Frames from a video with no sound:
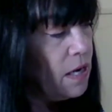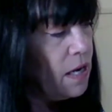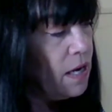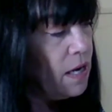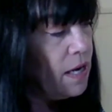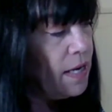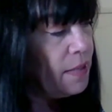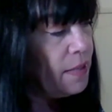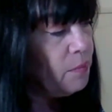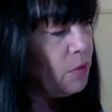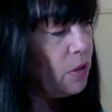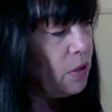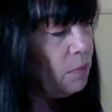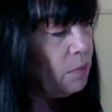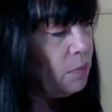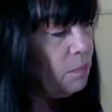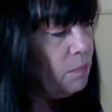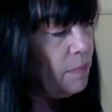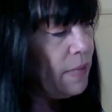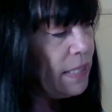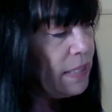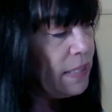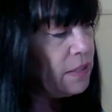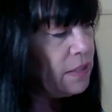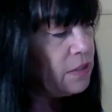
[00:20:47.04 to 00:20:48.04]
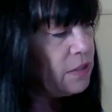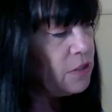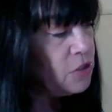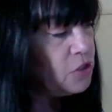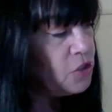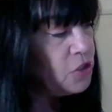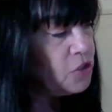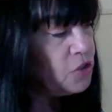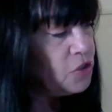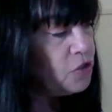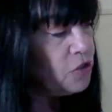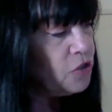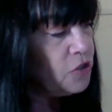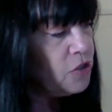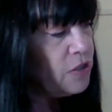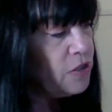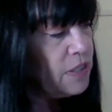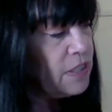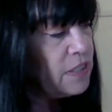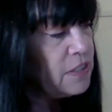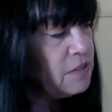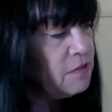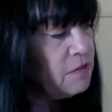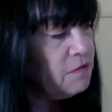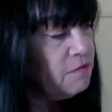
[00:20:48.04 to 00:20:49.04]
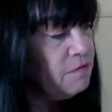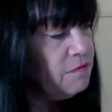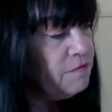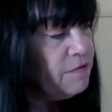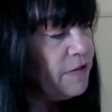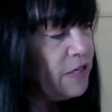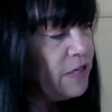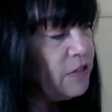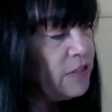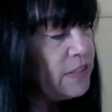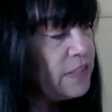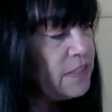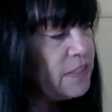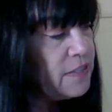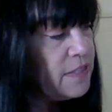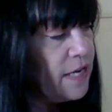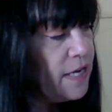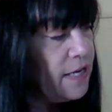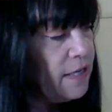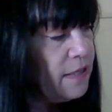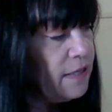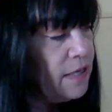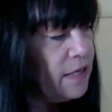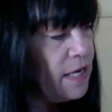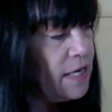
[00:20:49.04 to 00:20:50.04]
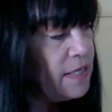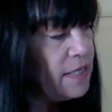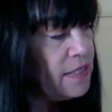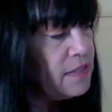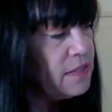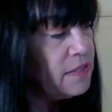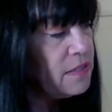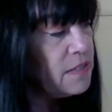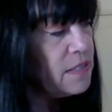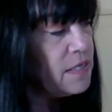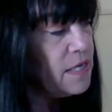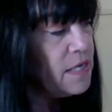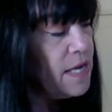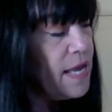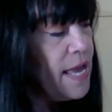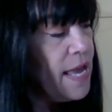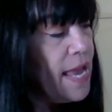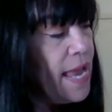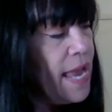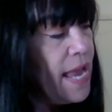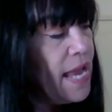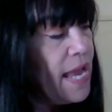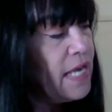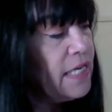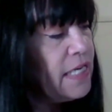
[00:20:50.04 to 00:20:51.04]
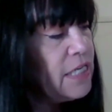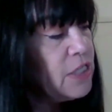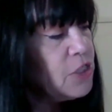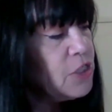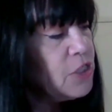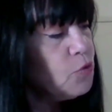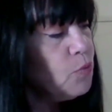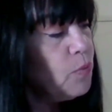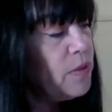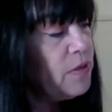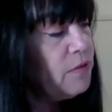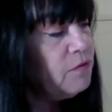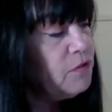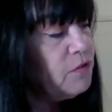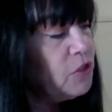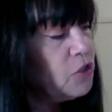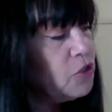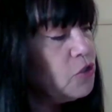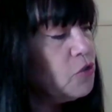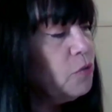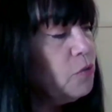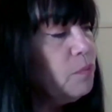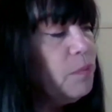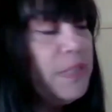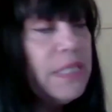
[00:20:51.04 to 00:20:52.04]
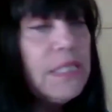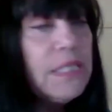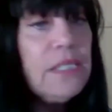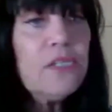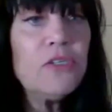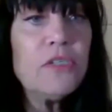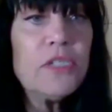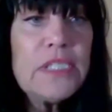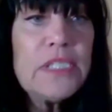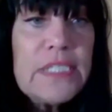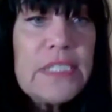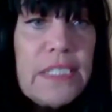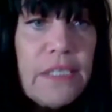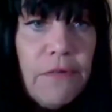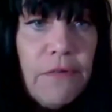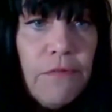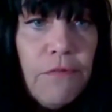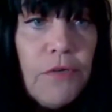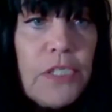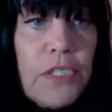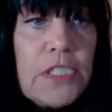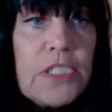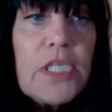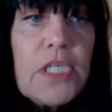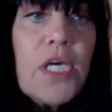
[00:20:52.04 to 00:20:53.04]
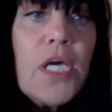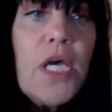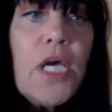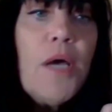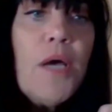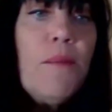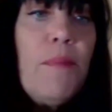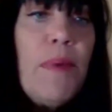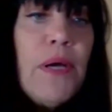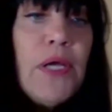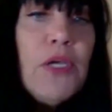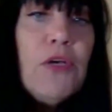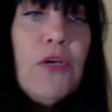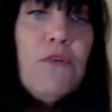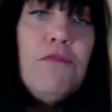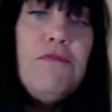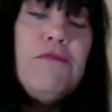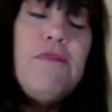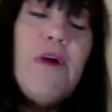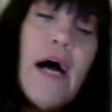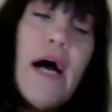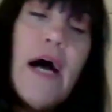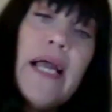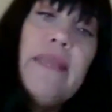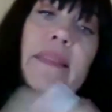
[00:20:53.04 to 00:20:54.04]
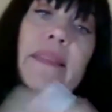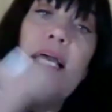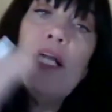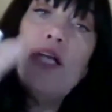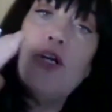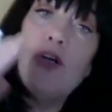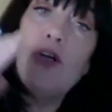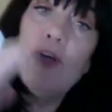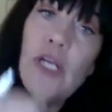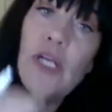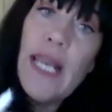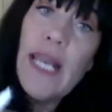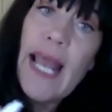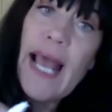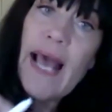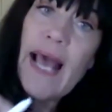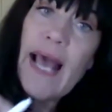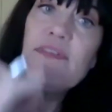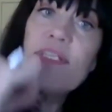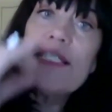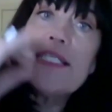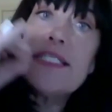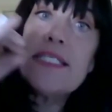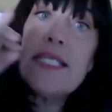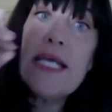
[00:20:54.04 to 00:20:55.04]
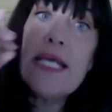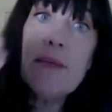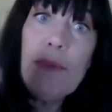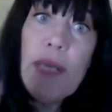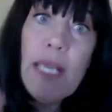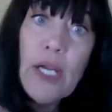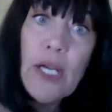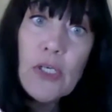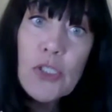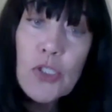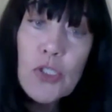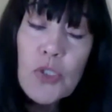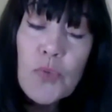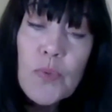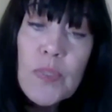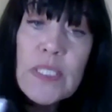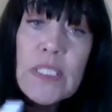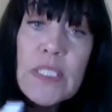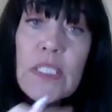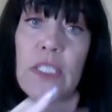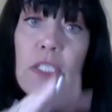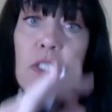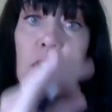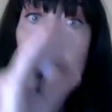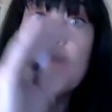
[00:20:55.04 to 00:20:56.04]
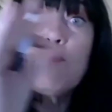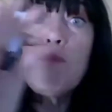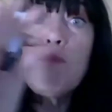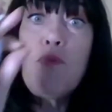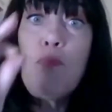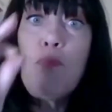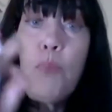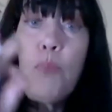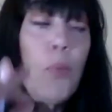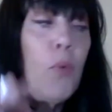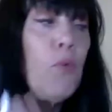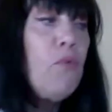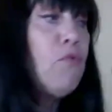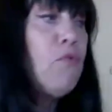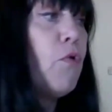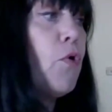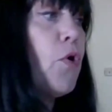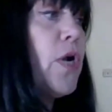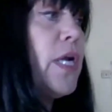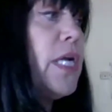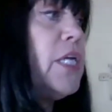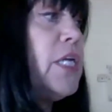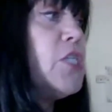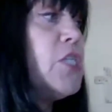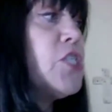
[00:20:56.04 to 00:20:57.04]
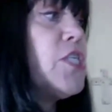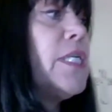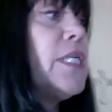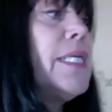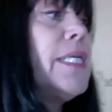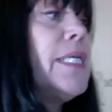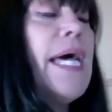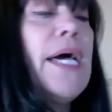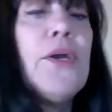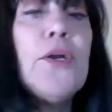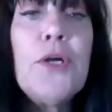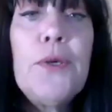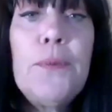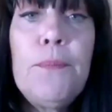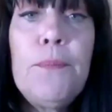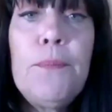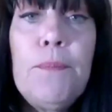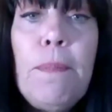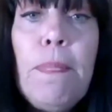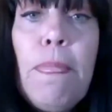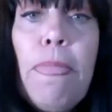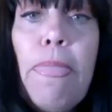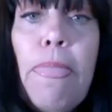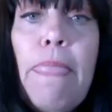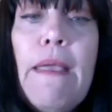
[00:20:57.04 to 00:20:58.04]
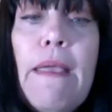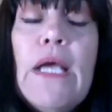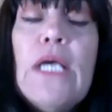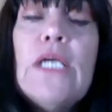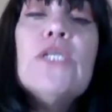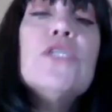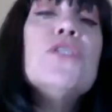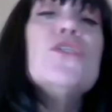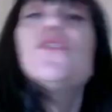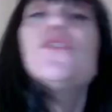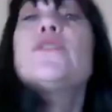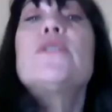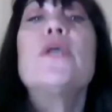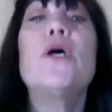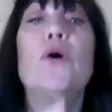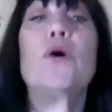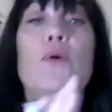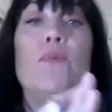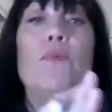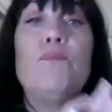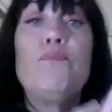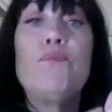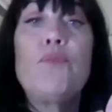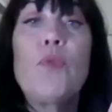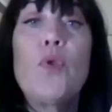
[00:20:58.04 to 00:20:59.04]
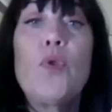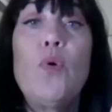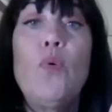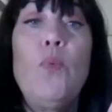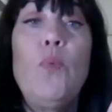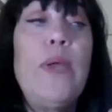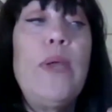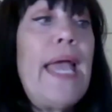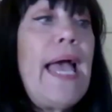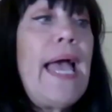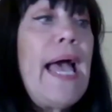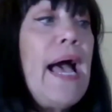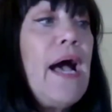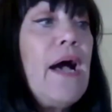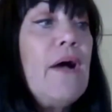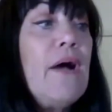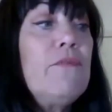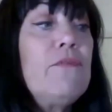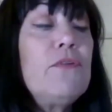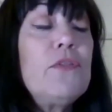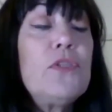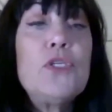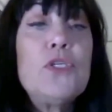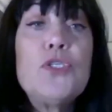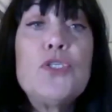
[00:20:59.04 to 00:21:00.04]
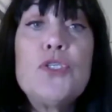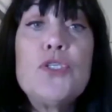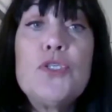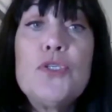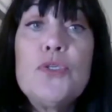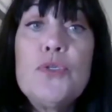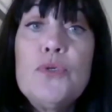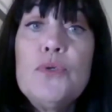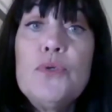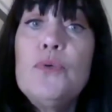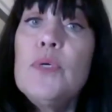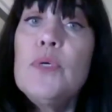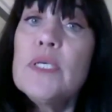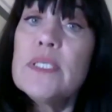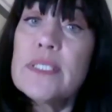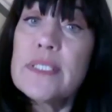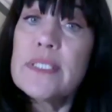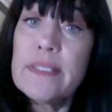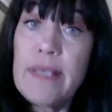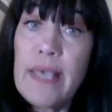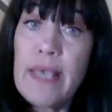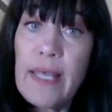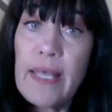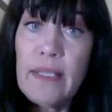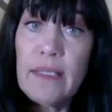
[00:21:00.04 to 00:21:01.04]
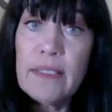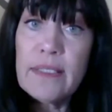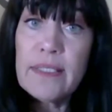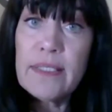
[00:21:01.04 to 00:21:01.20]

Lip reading: I'm making sure it's very stylized. And each one of yours will be a little different, but you'll find that you're going to have the same characteristics for each letter. So we have the 2 scale